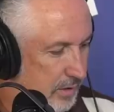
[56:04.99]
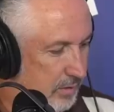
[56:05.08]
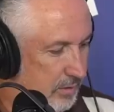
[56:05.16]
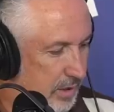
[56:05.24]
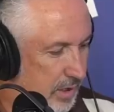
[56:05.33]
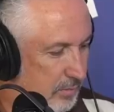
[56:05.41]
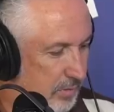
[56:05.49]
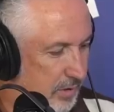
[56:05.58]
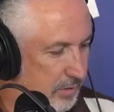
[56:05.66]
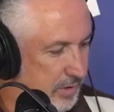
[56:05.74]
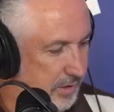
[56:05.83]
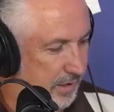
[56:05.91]
Okay, but
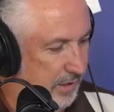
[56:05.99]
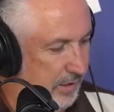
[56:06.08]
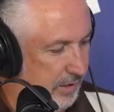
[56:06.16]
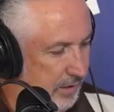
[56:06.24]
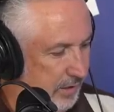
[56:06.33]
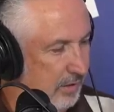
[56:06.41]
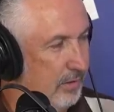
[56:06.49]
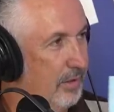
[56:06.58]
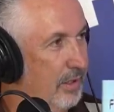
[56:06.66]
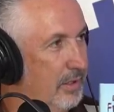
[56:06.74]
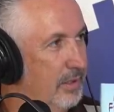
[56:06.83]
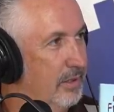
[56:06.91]
there's an E here.
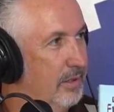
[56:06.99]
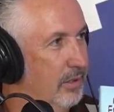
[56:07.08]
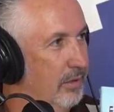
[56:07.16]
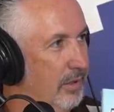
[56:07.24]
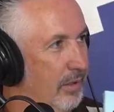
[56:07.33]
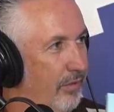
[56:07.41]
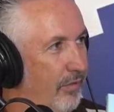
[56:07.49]
That's surely a